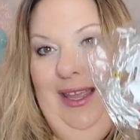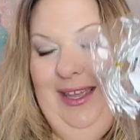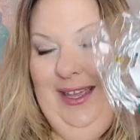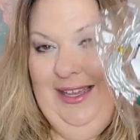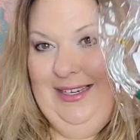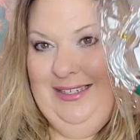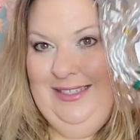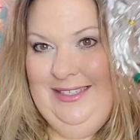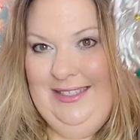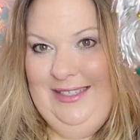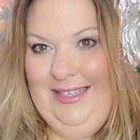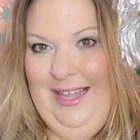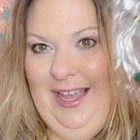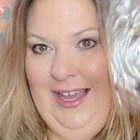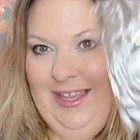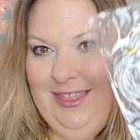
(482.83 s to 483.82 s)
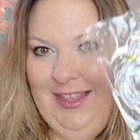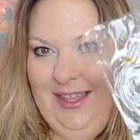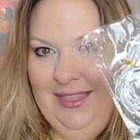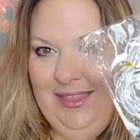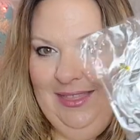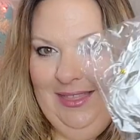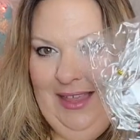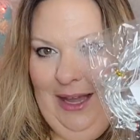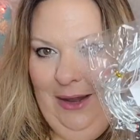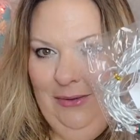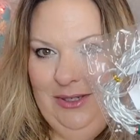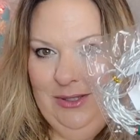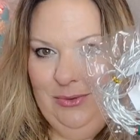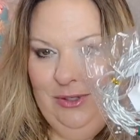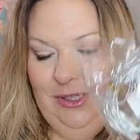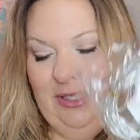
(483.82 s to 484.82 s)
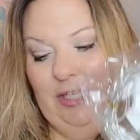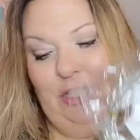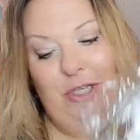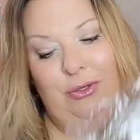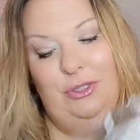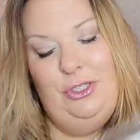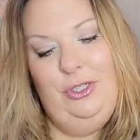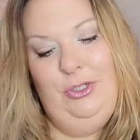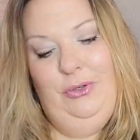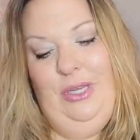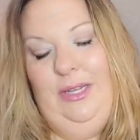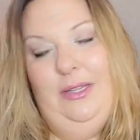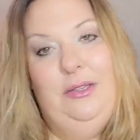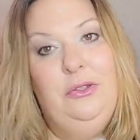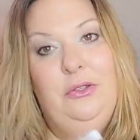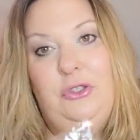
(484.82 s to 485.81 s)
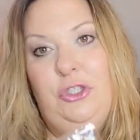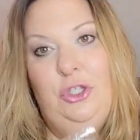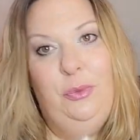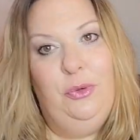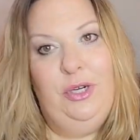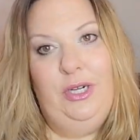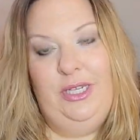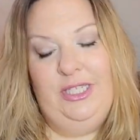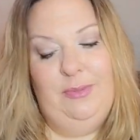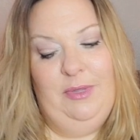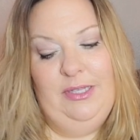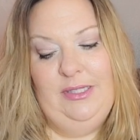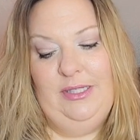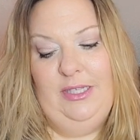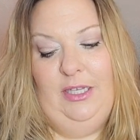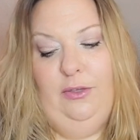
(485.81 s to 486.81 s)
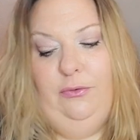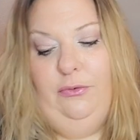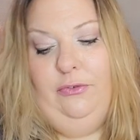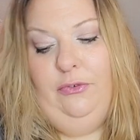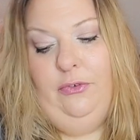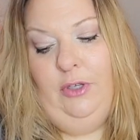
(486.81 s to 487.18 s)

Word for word: And yeah, I thought that that was really cute too, and super inexpensive,